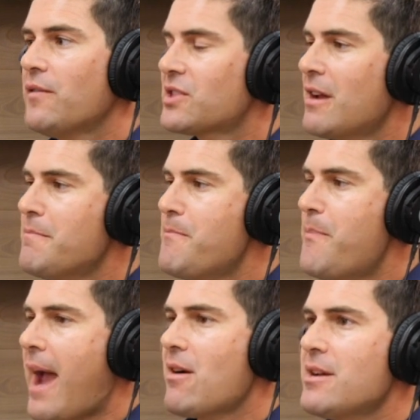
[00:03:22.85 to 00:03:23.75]
of a sudden,
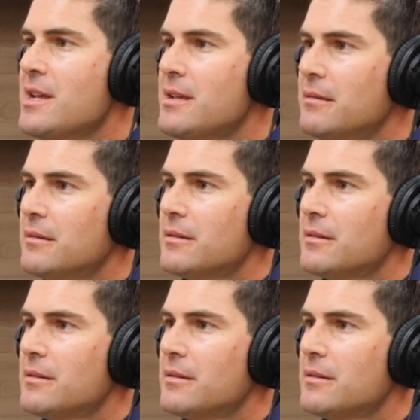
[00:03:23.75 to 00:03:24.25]
Barry